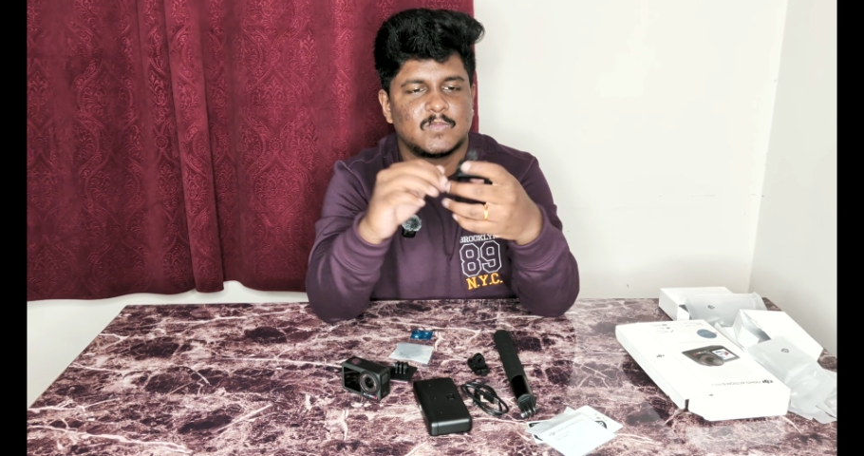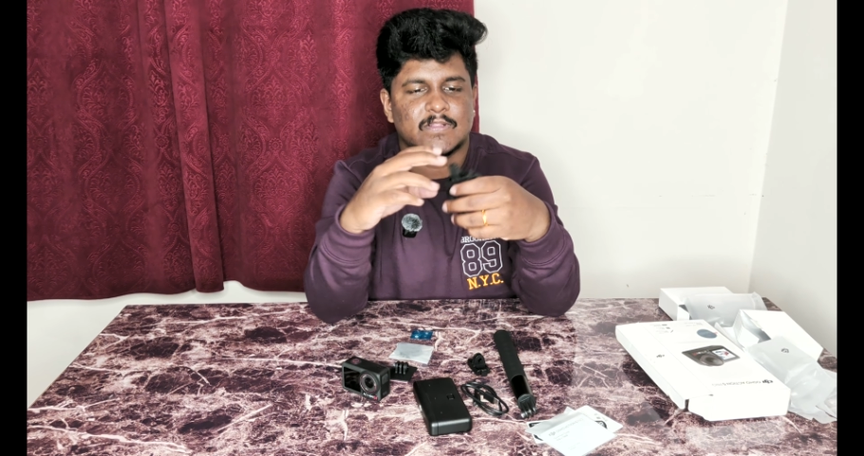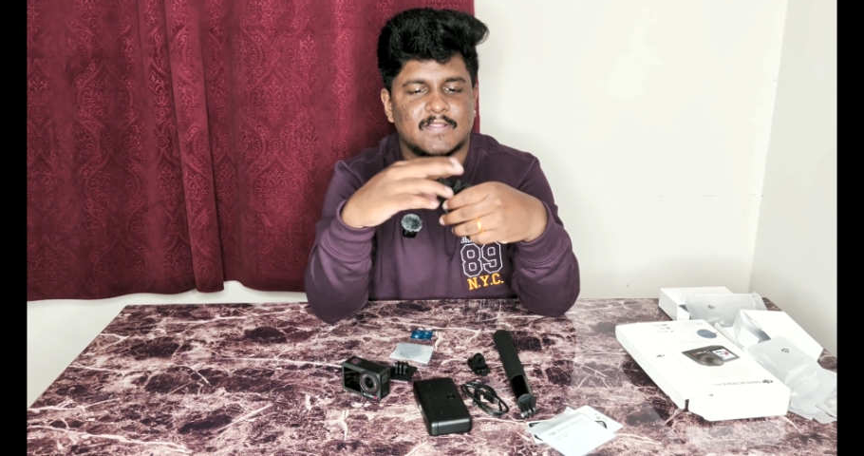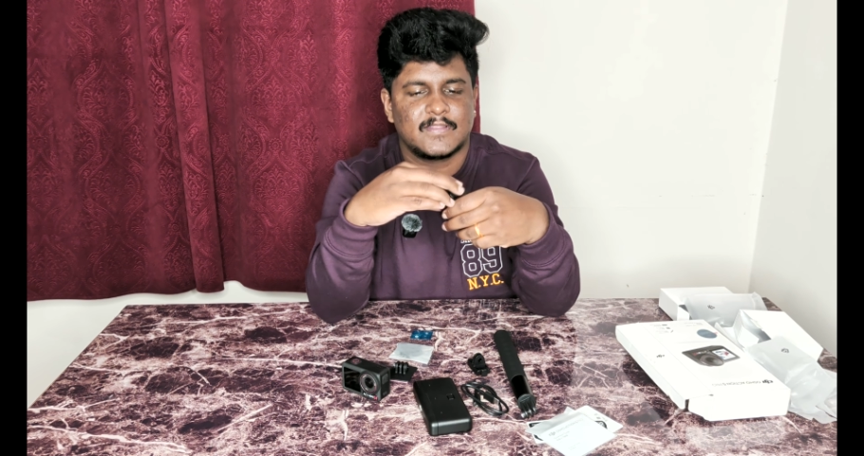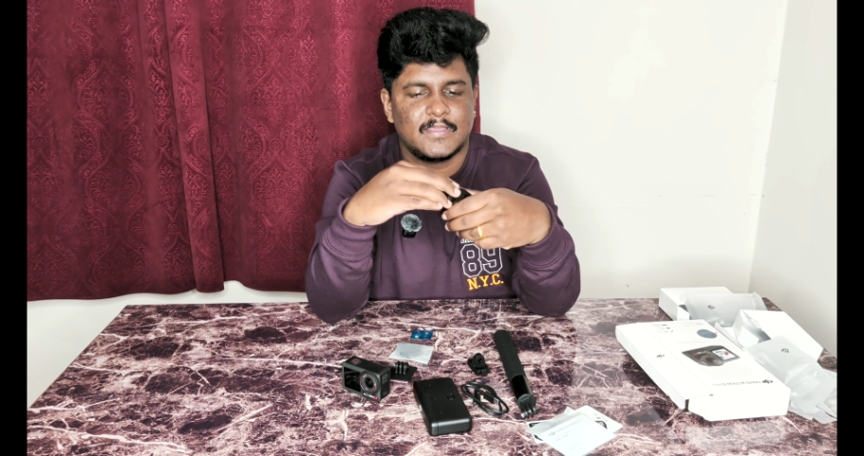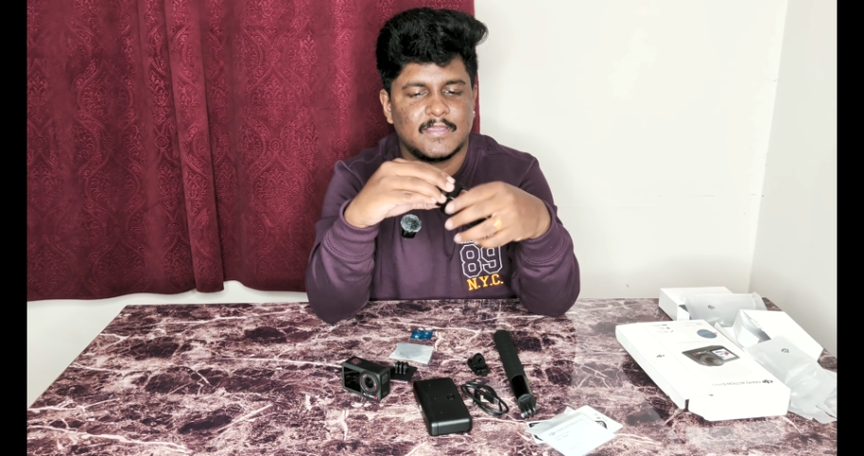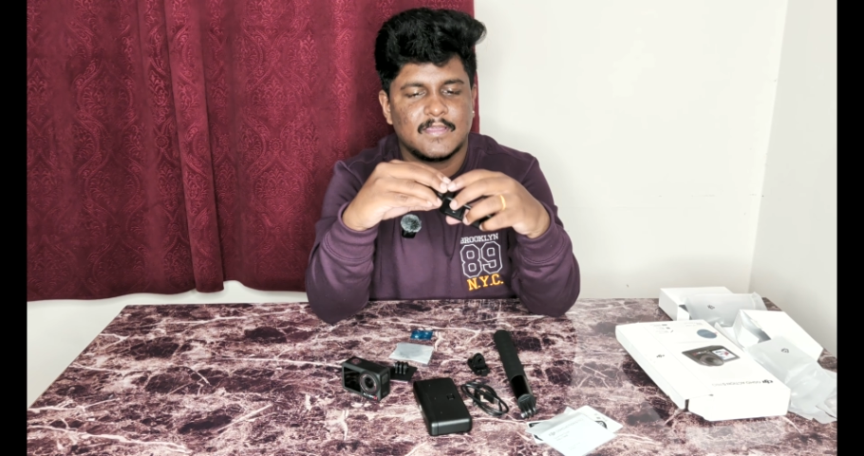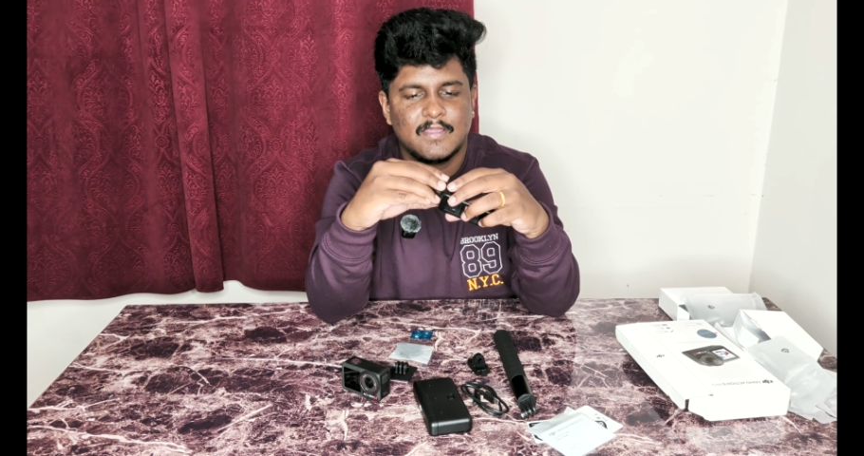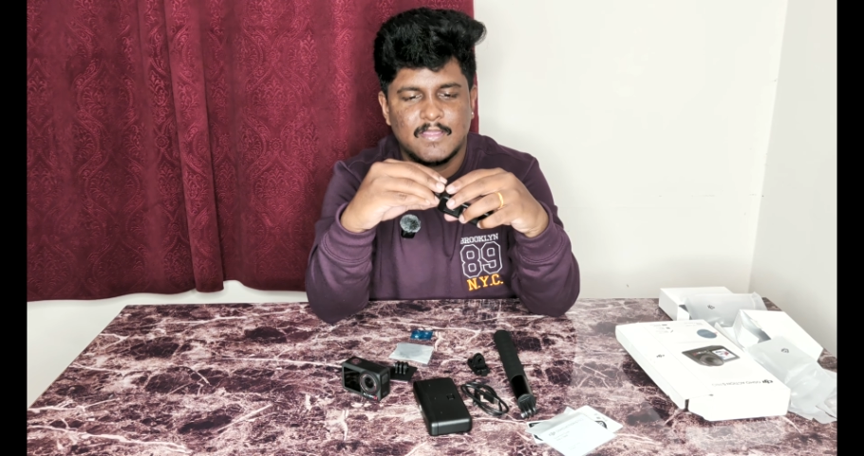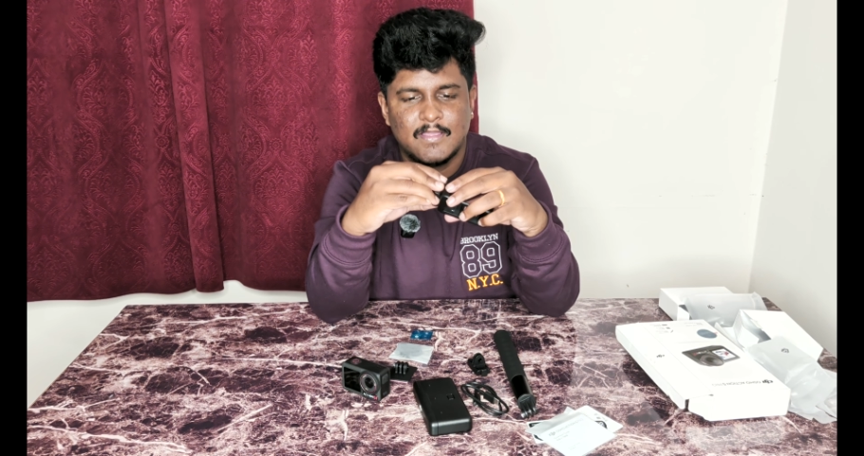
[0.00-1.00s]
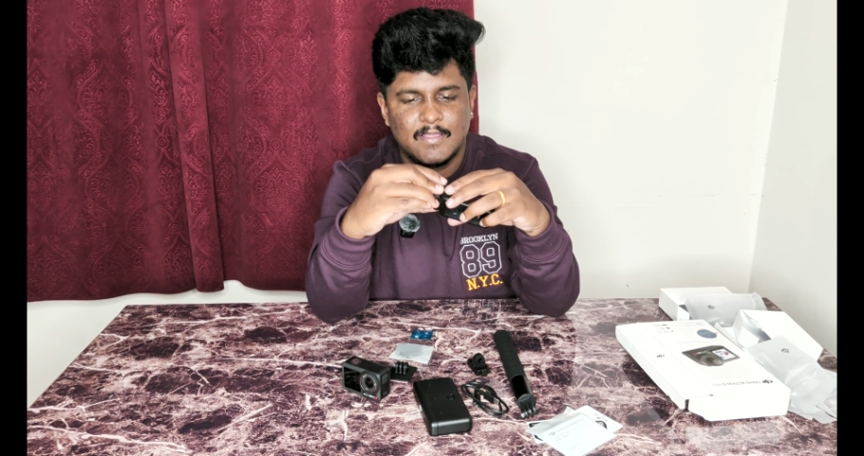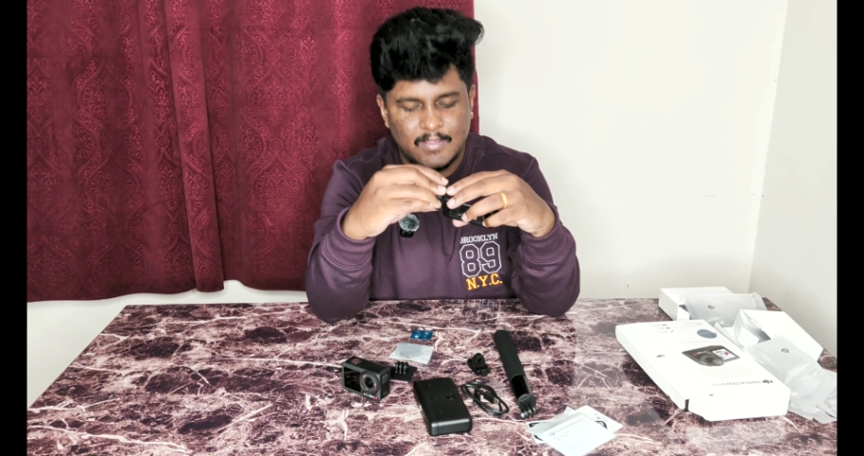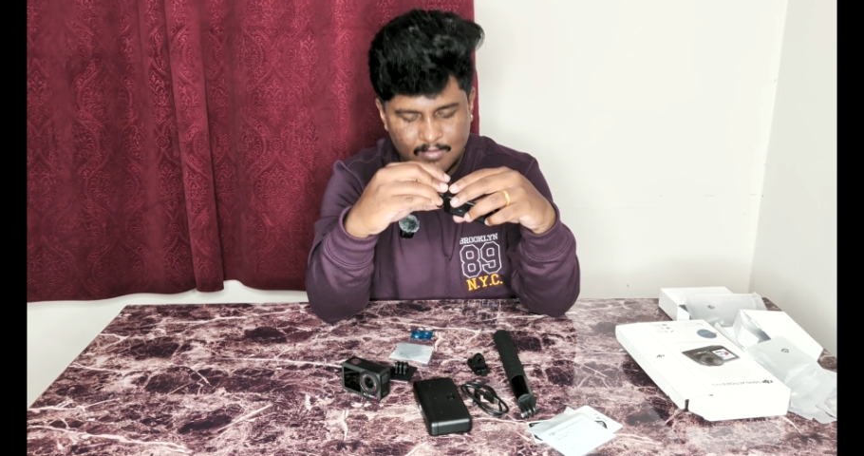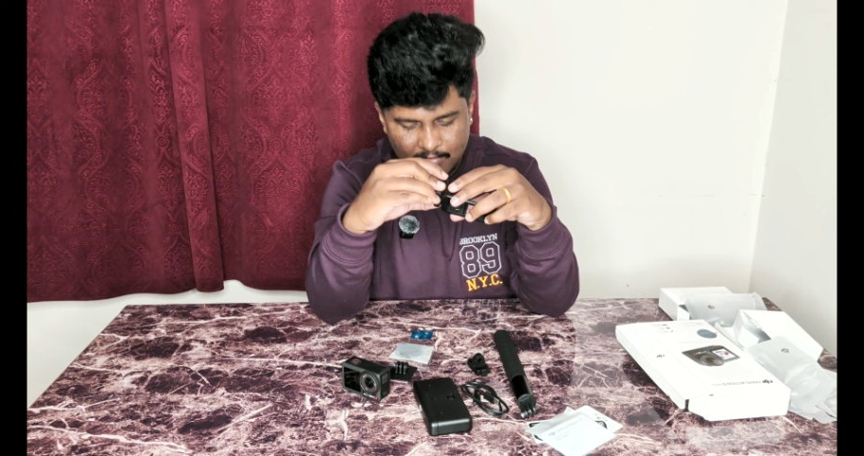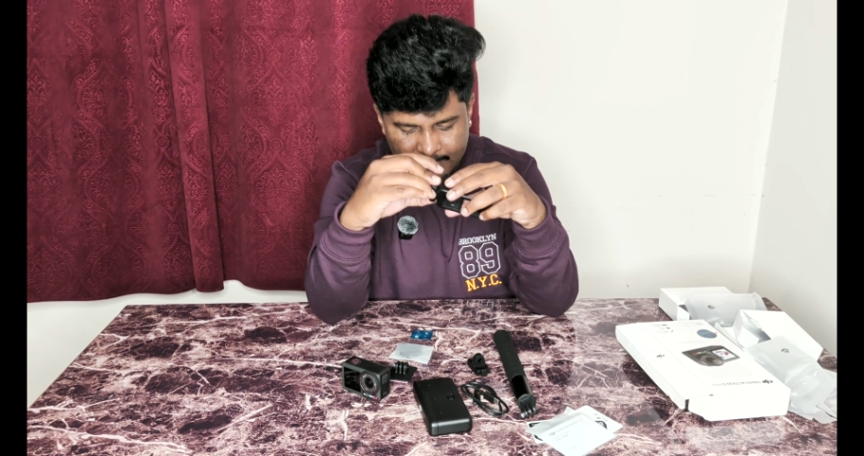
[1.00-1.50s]
with the
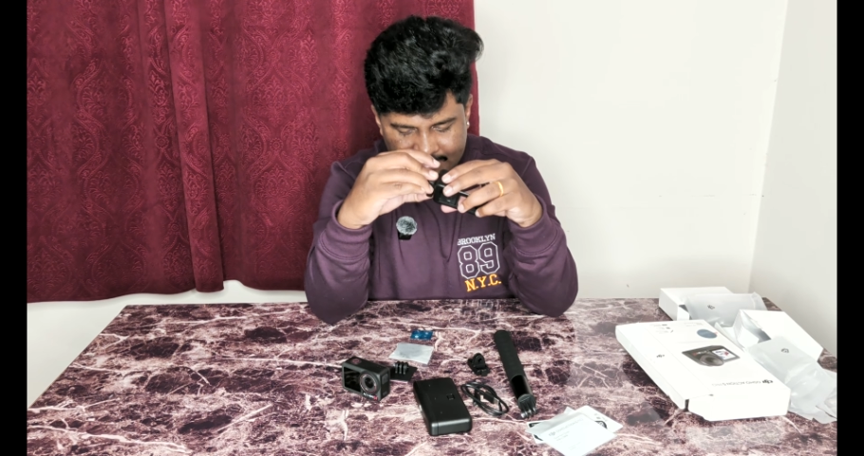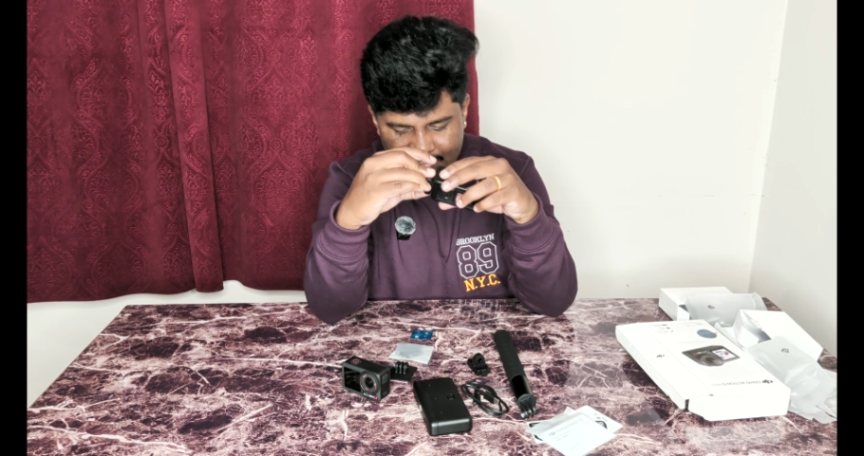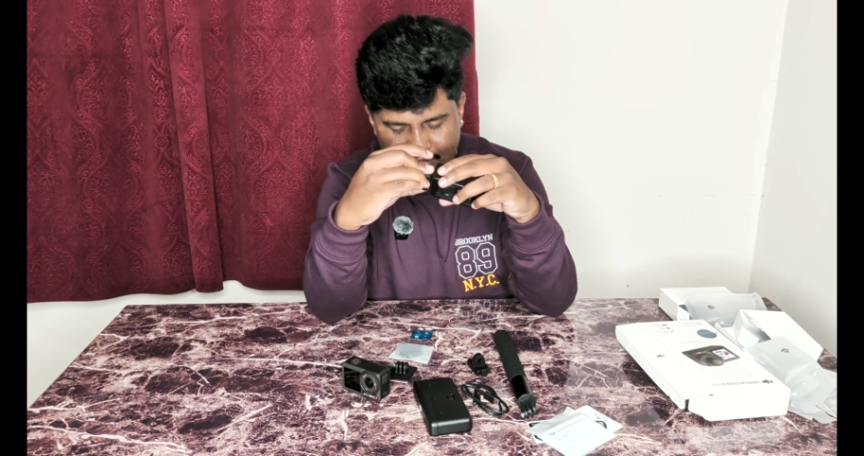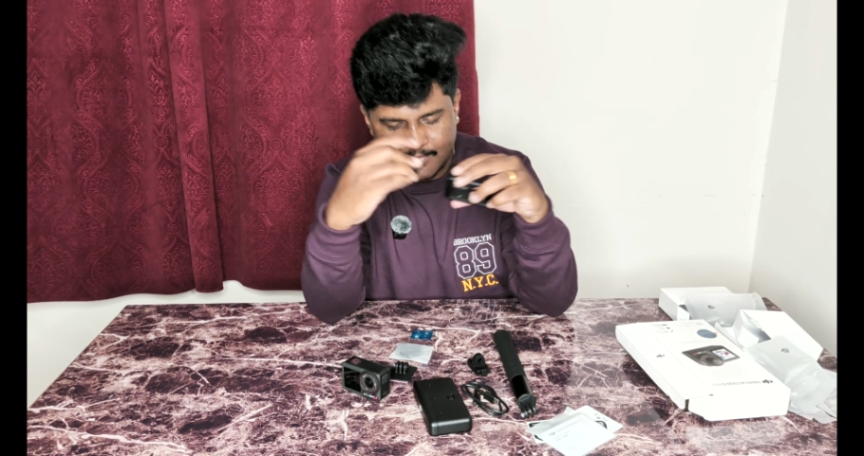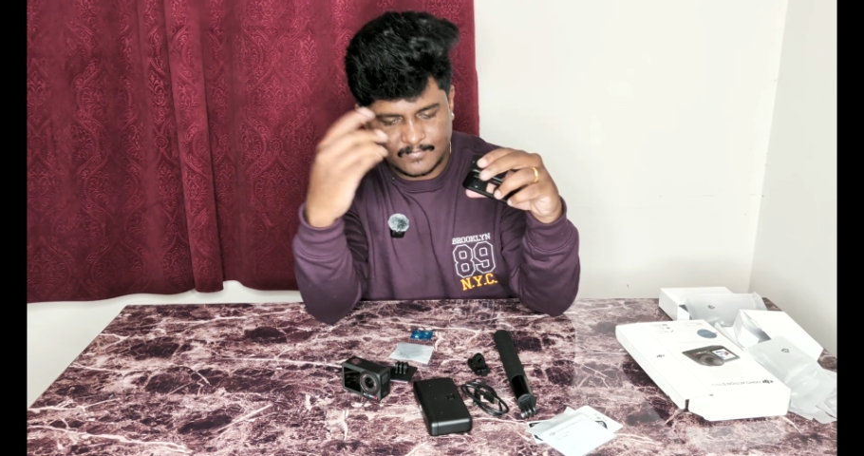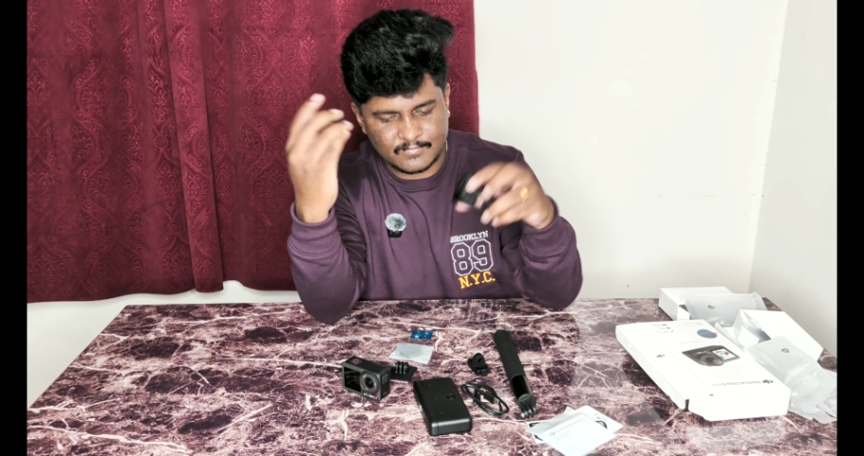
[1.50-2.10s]
DJI.